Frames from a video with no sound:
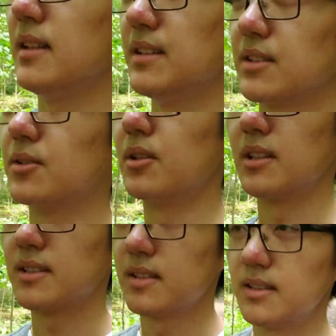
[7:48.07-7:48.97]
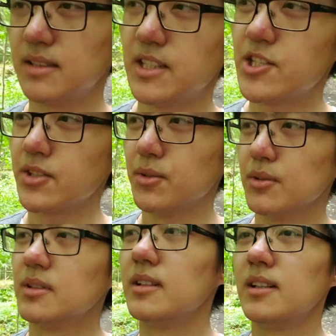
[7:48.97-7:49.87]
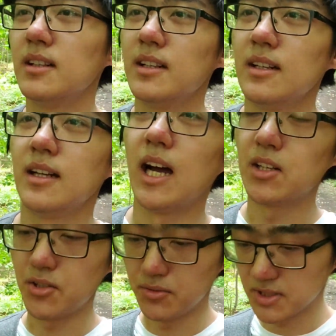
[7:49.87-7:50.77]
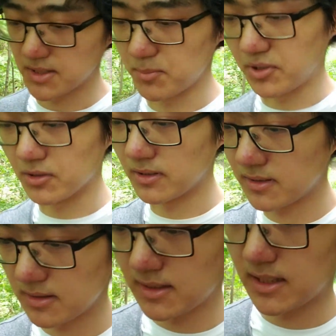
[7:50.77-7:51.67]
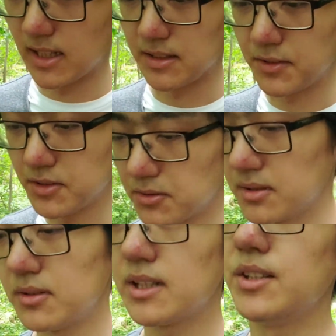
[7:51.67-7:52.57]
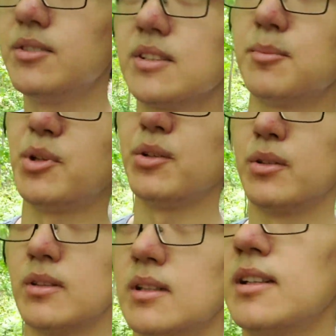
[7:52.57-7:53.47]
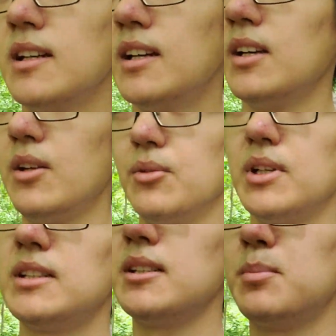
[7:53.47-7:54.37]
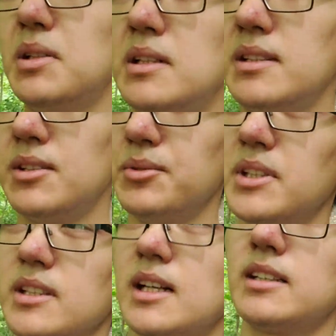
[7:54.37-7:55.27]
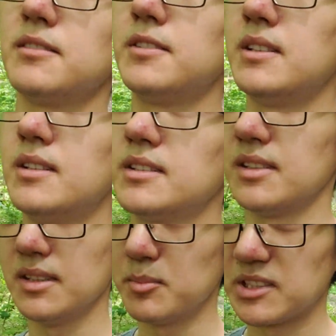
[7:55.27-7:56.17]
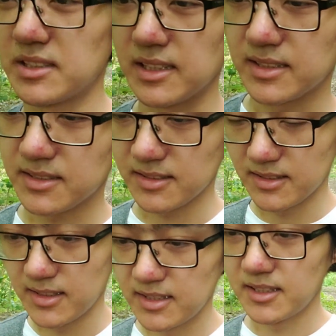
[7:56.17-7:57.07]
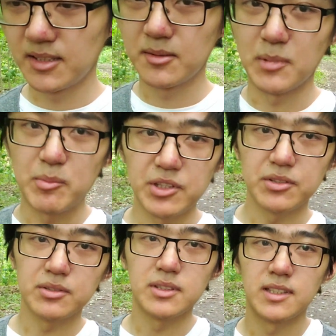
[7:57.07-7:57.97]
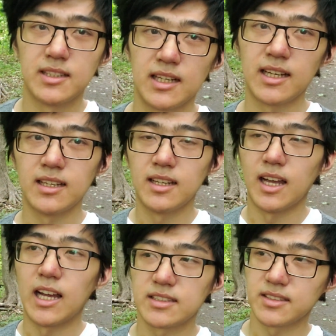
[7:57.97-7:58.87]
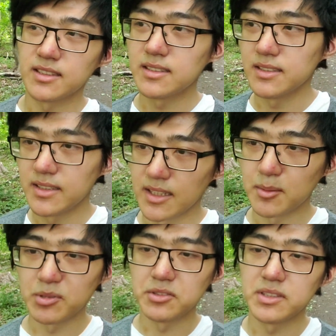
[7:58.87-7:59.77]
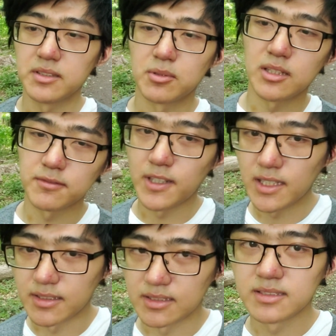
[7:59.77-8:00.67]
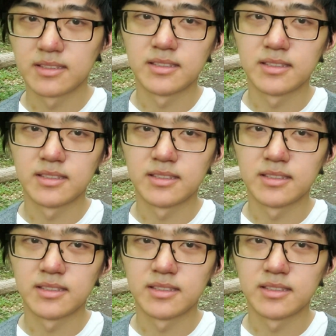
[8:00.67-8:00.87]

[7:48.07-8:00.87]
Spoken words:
is a course teaching you how to use a computer. And if you don't know how to use a computer, you end up doing a lot of silly mistakes. Maybe you accidentally uploaded the wrong file,